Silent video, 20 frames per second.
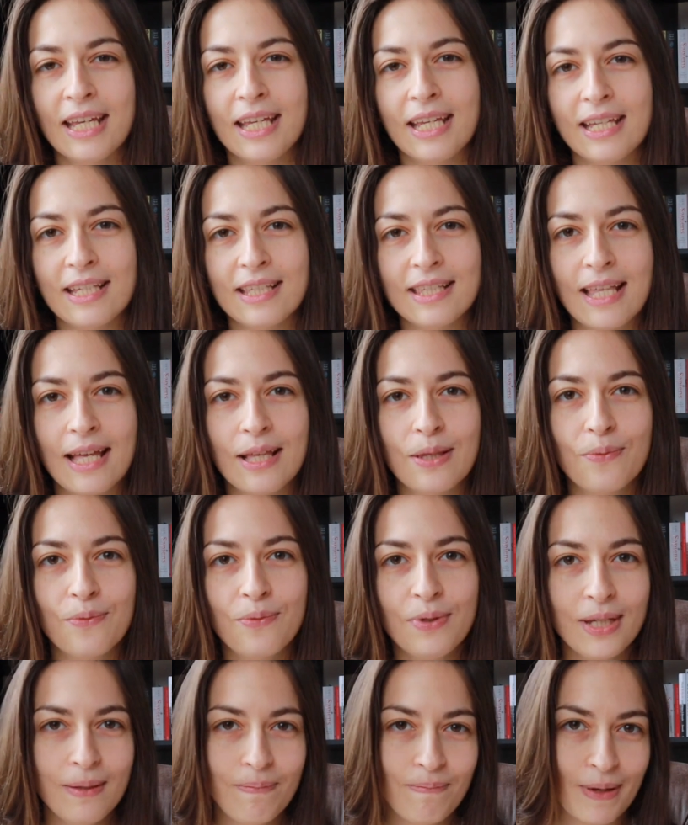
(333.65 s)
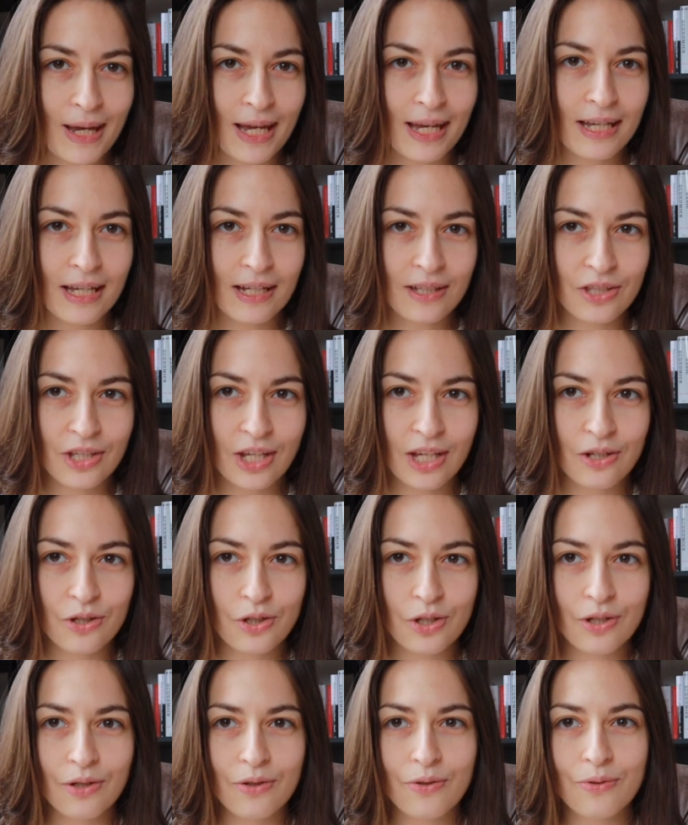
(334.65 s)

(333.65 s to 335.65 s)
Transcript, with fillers: is that we pay attention